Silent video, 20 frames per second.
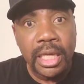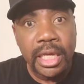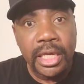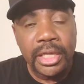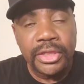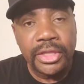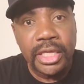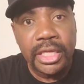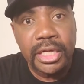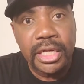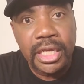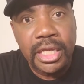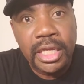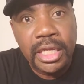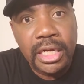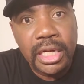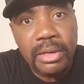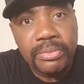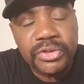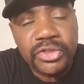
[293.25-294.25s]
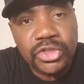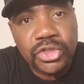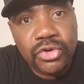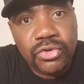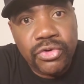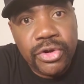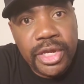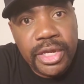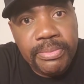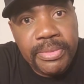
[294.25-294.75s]
and then end up
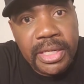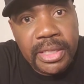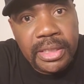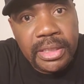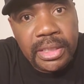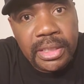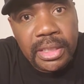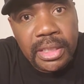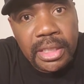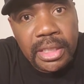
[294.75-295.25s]
screaming